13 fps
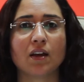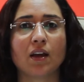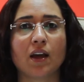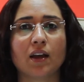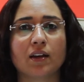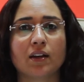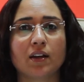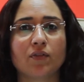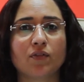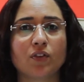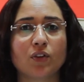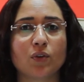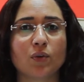and
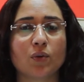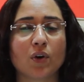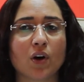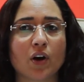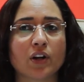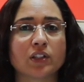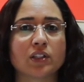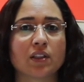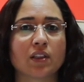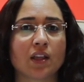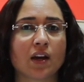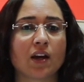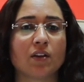if you aren't
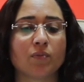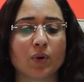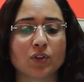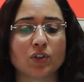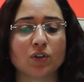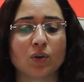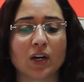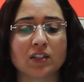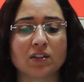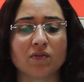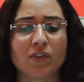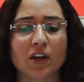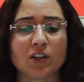the kind of person who has
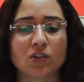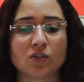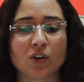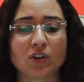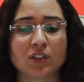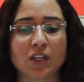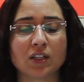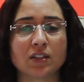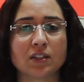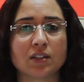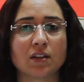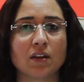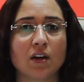a very strong
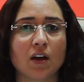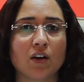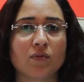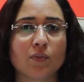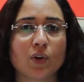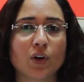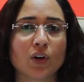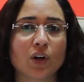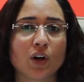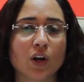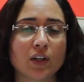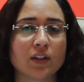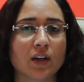sense of moral
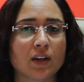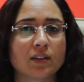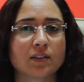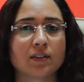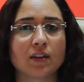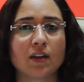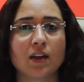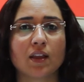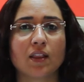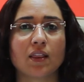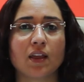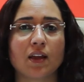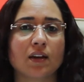conduct,
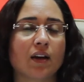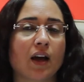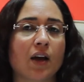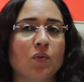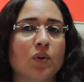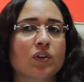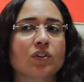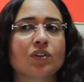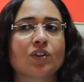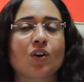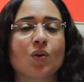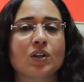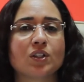then I wouldn't
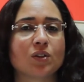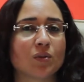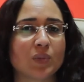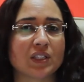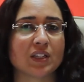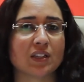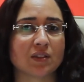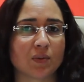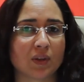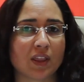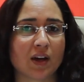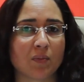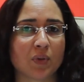go into a business
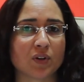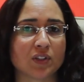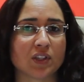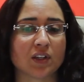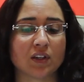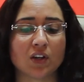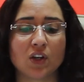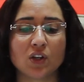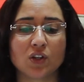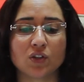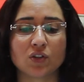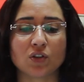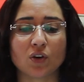with that person.
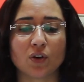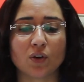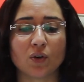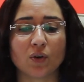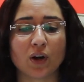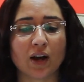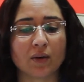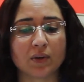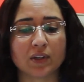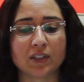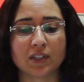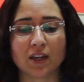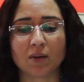So I
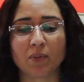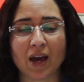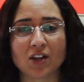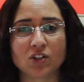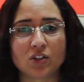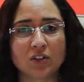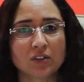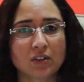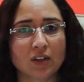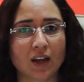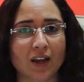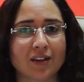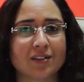would say
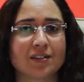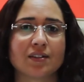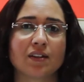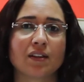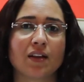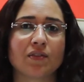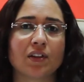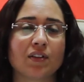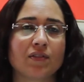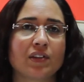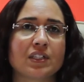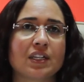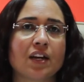passion and level
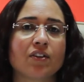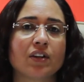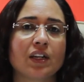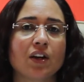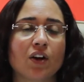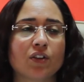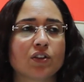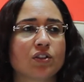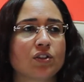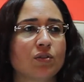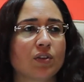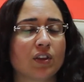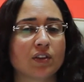of integrity are the
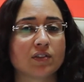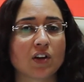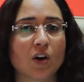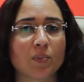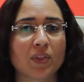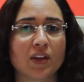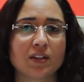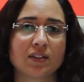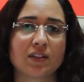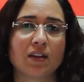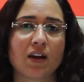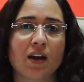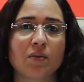two top things
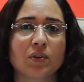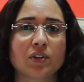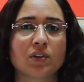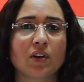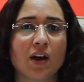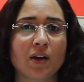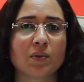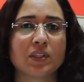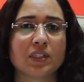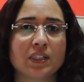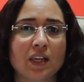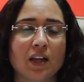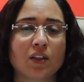that I would
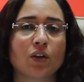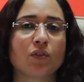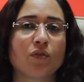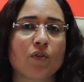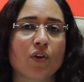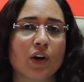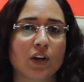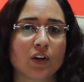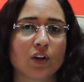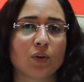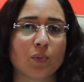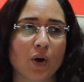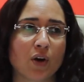say look for in a
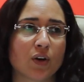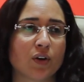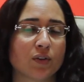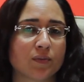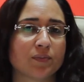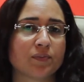good partner.